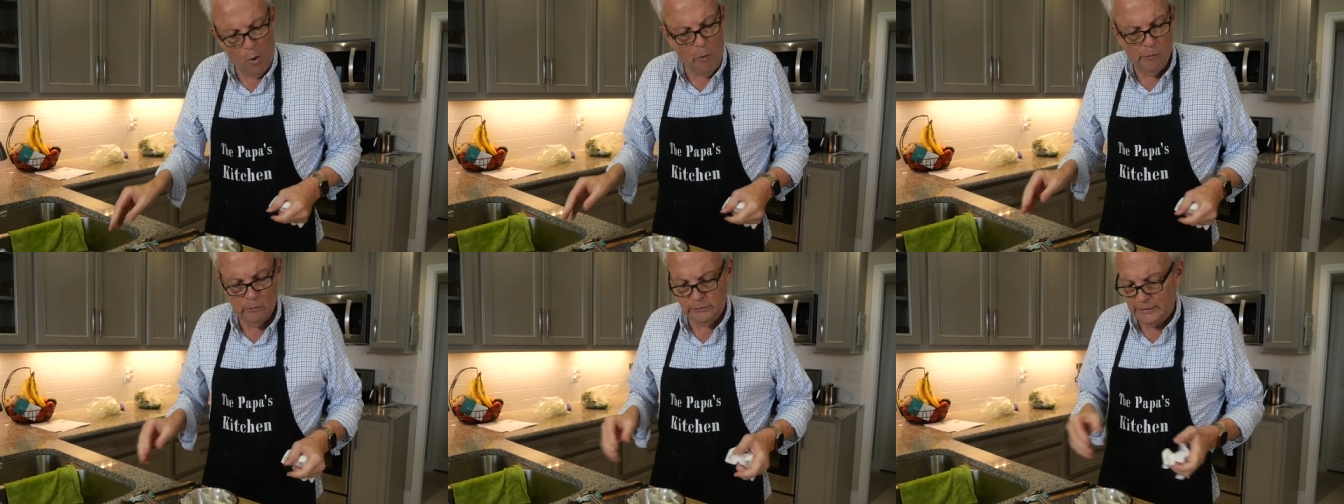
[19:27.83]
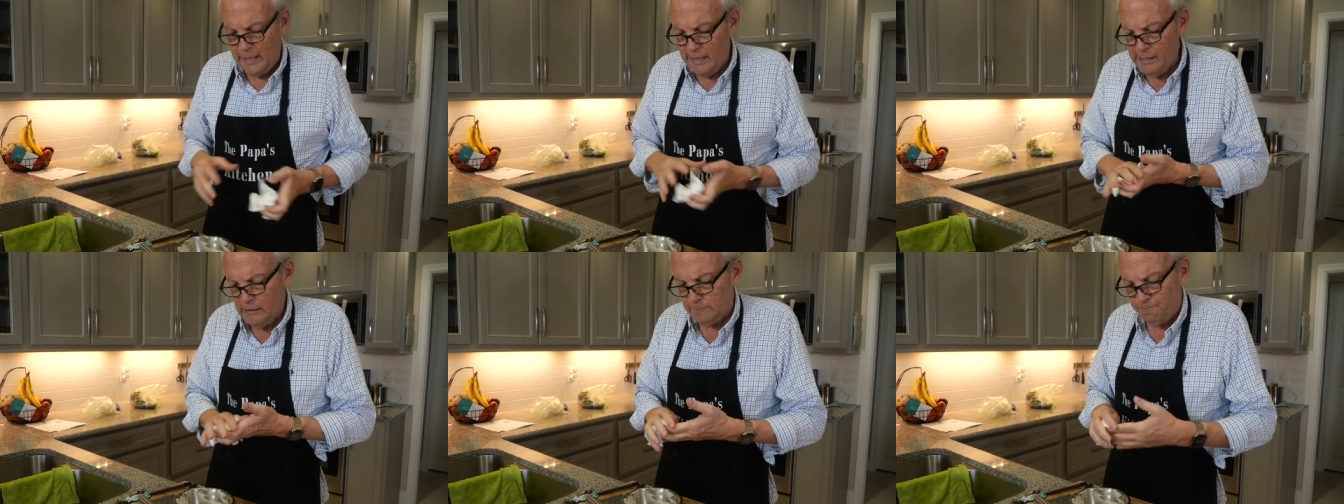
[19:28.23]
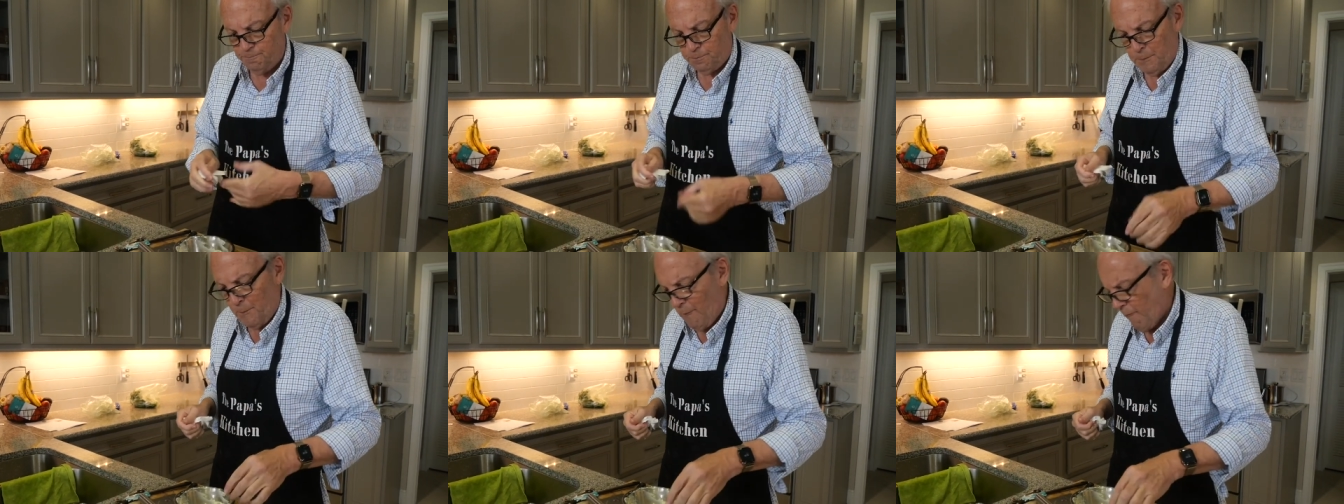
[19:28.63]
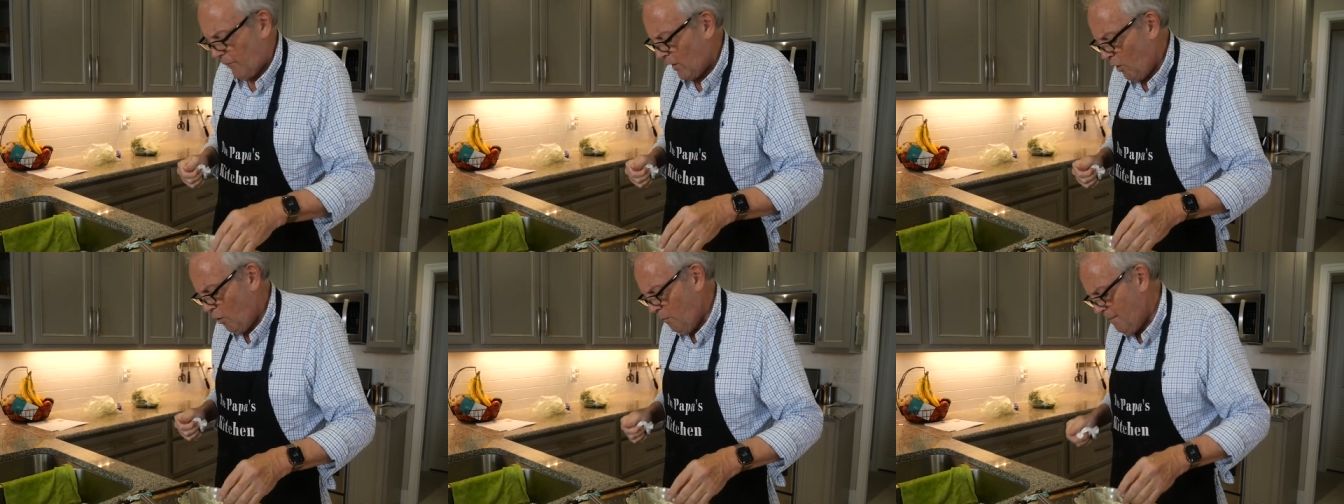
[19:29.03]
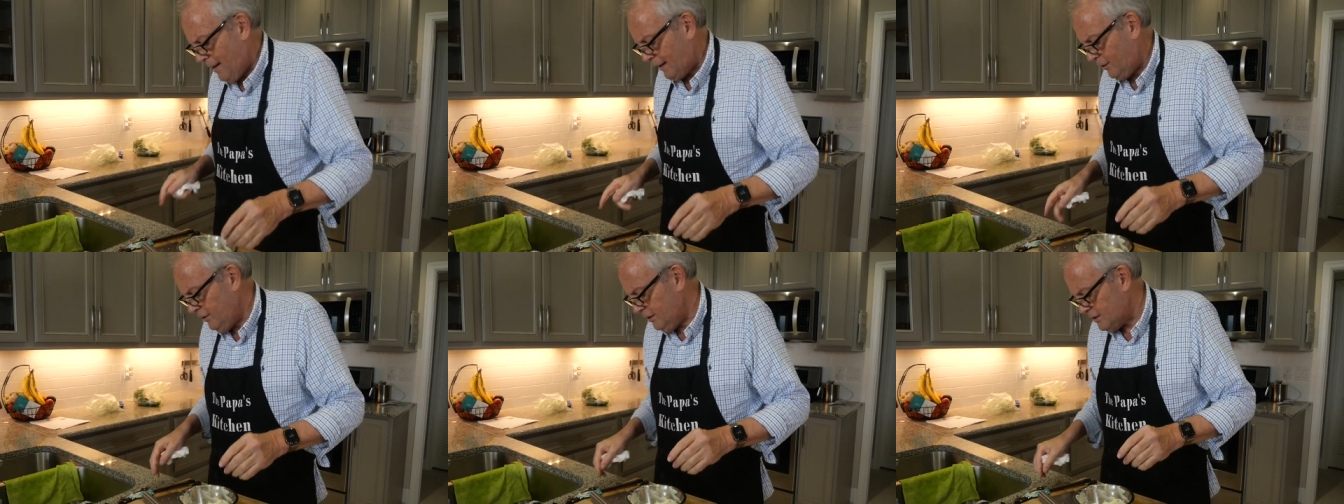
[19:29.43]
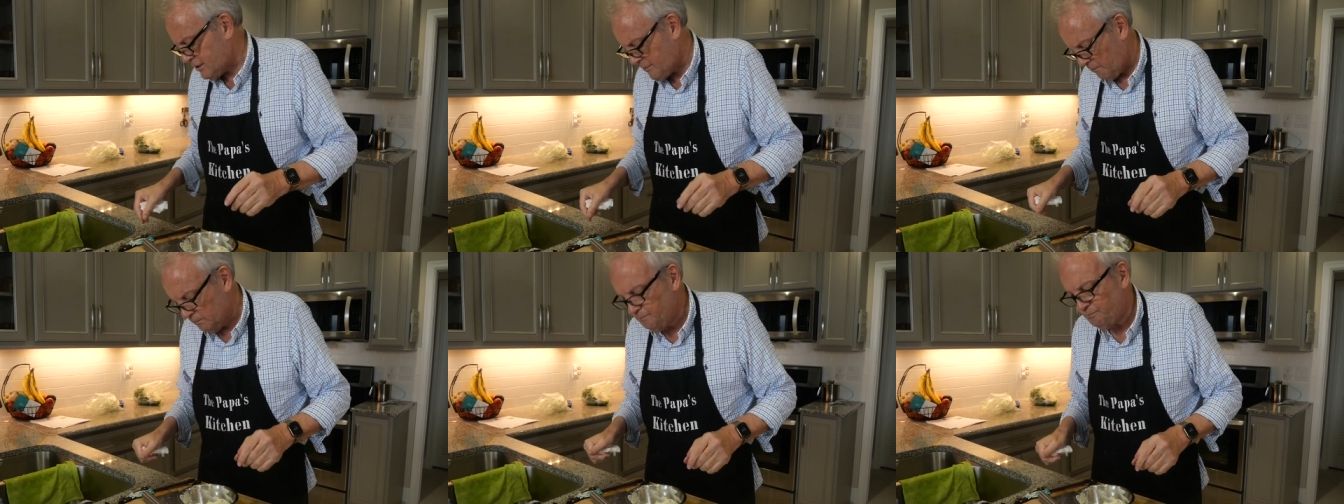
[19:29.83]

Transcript: oh yeah. Mm. Oh my goodness.